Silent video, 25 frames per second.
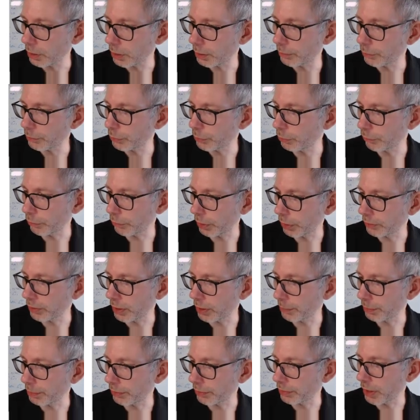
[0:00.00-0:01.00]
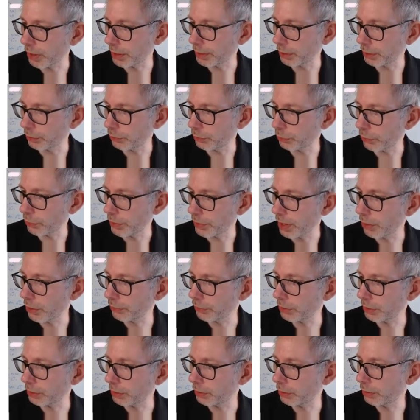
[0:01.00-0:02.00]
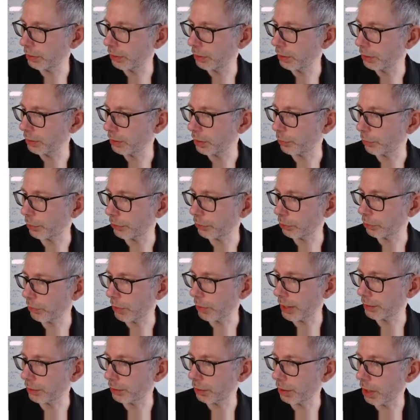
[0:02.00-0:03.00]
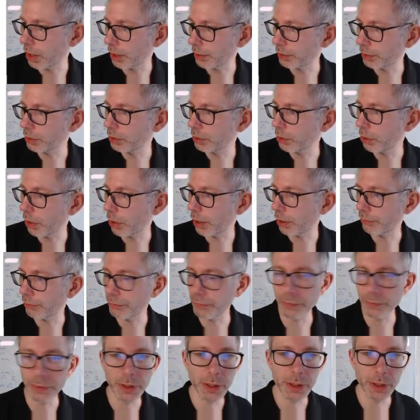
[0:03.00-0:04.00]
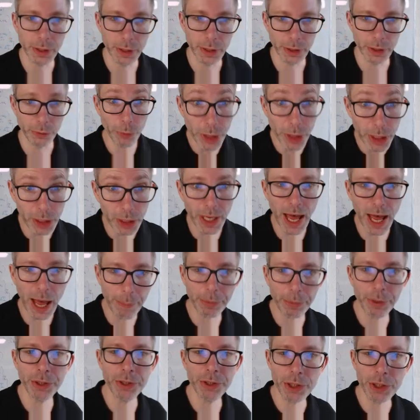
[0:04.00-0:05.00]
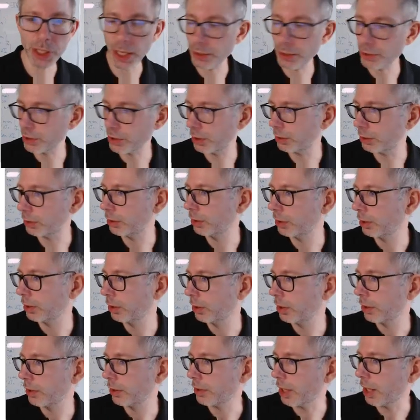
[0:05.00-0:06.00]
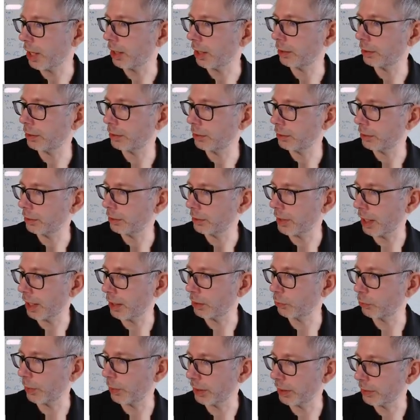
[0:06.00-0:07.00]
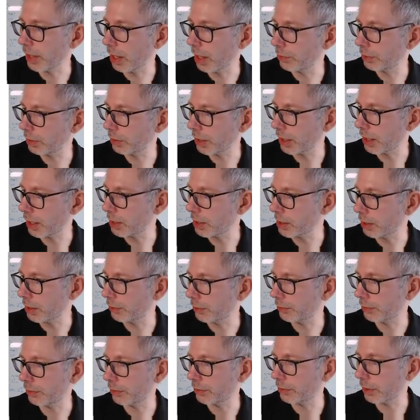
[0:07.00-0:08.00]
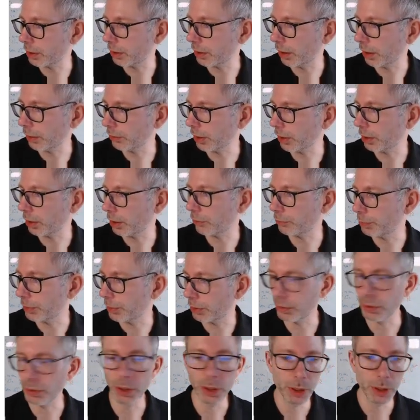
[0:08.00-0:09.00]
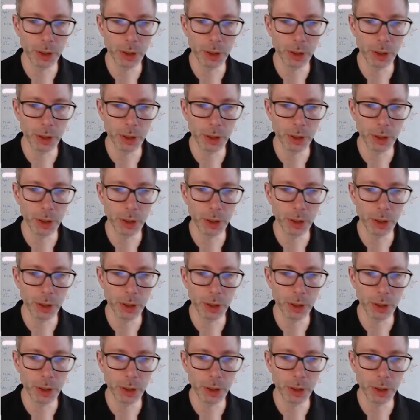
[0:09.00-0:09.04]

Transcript: So for example, starting in 2000, there was quite a lot of real appreciation. Then it went down again, and since then it has kind of been